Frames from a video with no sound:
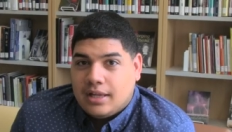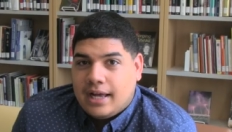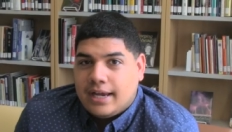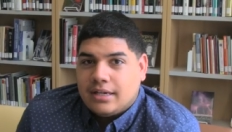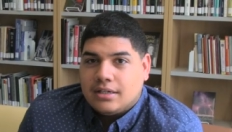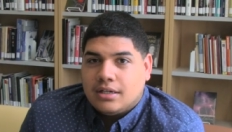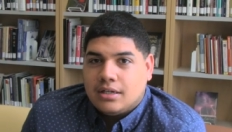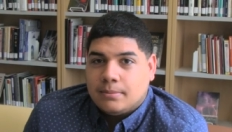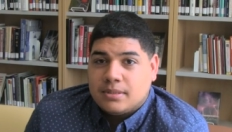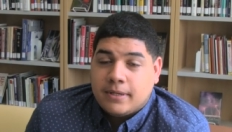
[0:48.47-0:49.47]
a lot,
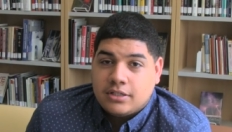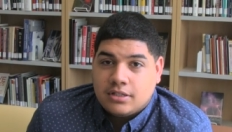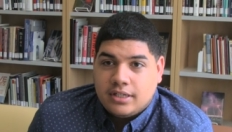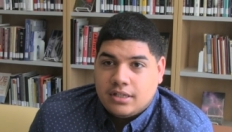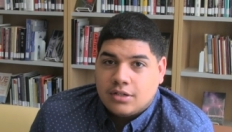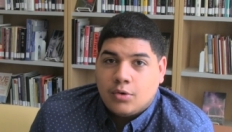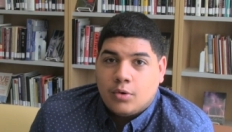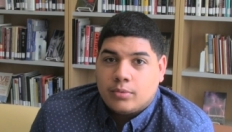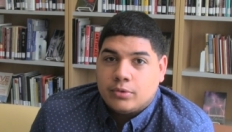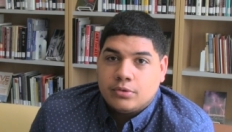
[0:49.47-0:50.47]
um, especially the
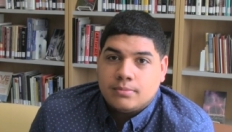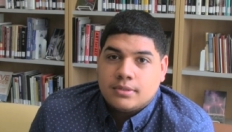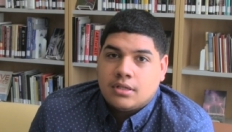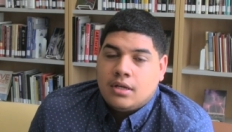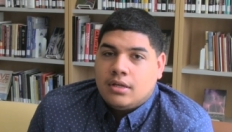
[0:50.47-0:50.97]
core rooms.